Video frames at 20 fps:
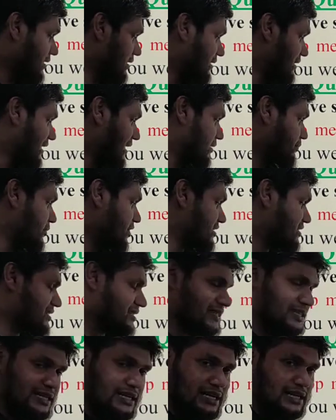That means
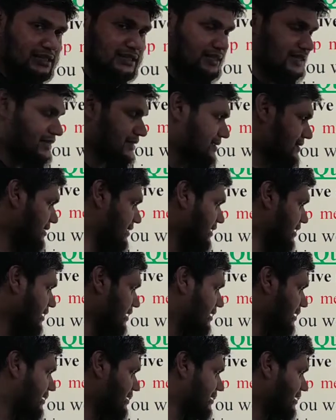real. He is
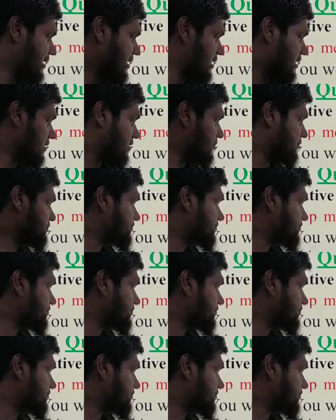here real.